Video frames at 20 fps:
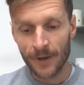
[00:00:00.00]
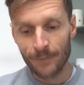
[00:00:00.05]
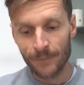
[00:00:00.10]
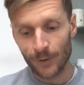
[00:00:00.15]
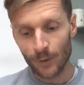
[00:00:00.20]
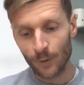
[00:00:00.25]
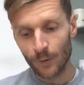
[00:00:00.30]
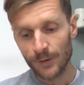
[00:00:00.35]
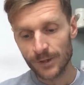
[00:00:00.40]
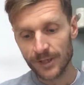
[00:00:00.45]

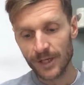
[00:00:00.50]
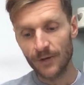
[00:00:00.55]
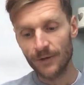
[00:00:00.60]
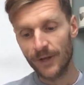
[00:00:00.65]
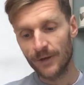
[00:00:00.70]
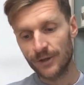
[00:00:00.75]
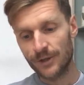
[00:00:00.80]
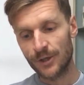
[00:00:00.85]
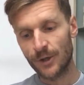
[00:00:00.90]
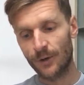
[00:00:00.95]
But also
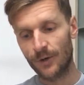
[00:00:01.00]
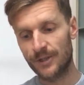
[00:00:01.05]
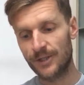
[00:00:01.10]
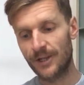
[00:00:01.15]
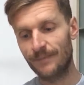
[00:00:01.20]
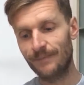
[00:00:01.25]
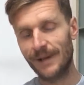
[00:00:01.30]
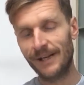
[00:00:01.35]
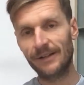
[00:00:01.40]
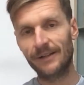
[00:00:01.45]
those
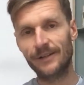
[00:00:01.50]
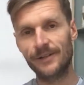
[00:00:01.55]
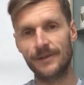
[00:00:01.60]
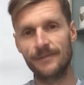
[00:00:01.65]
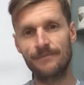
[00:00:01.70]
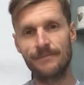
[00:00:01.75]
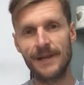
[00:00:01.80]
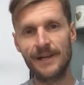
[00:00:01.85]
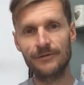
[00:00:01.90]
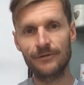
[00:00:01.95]
toxic metals
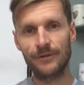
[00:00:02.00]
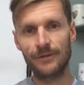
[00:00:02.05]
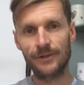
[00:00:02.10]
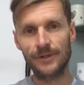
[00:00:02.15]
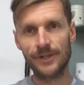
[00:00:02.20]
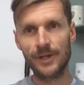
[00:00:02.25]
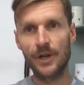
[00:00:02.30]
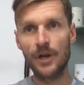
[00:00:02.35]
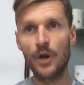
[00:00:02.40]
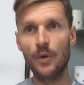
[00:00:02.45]
and
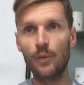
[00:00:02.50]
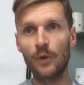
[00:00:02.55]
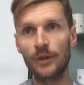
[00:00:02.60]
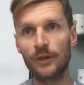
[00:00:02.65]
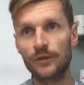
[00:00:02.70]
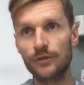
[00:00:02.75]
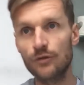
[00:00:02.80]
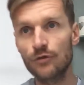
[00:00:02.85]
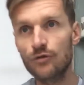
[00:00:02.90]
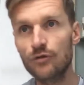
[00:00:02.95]
minerals will
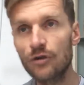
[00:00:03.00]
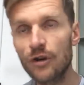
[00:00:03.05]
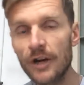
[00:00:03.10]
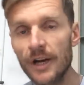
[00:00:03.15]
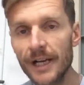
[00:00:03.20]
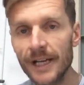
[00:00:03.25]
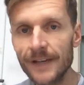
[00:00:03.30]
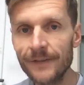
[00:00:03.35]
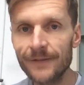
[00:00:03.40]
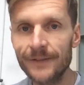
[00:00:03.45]

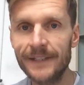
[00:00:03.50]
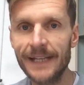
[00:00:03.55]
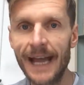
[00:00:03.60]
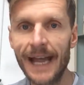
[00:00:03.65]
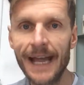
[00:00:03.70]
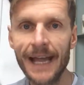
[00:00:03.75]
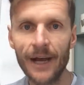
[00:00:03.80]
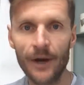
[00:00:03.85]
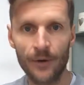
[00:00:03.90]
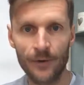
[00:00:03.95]
drive
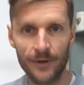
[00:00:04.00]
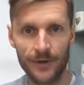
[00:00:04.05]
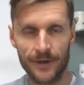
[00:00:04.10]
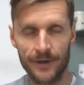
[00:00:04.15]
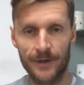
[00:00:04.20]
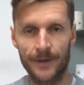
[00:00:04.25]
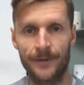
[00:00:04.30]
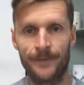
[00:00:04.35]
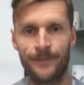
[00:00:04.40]
down